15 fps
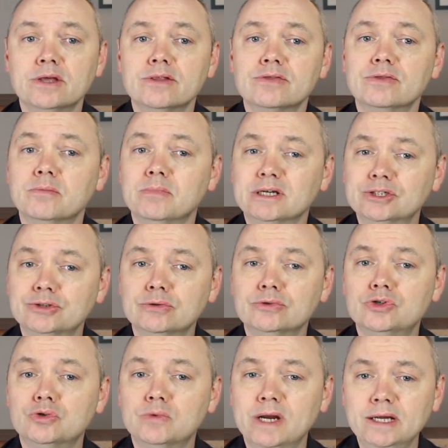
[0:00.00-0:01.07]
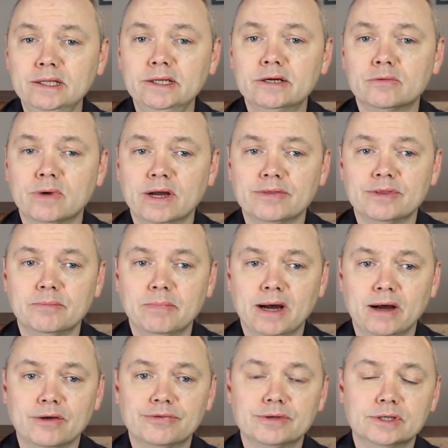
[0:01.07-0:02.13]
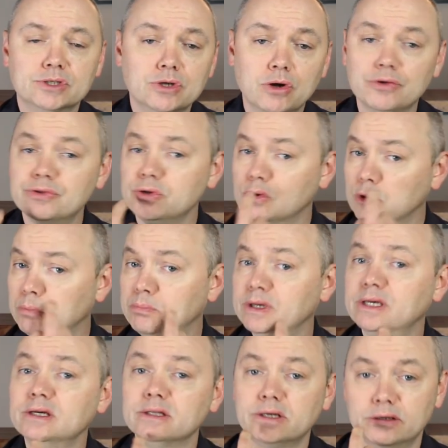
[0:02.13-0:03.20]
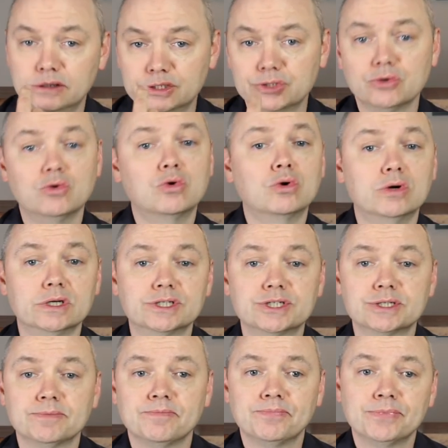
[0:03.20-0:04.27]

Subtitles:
The muscle directly around the mouth is called the Orbicularis oris.